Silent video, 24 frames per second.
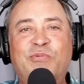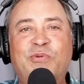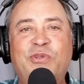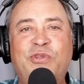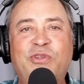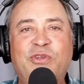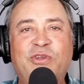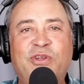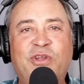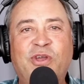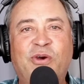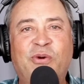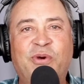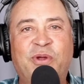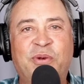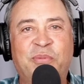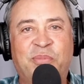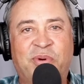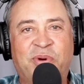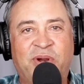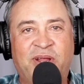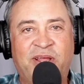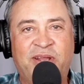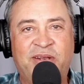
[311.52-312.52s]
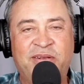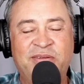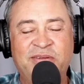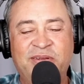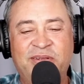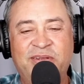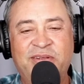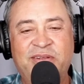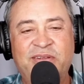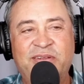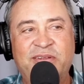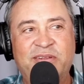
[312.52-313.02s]
were you going, Brian,
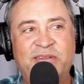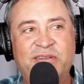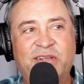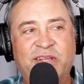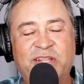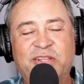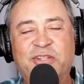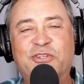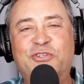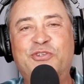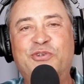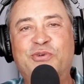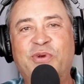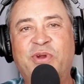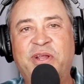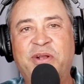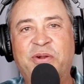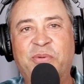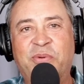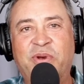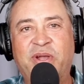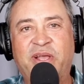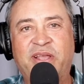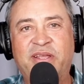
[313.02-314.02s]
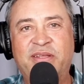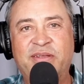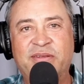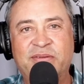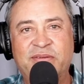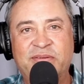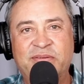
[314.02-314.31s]
in the straightaway?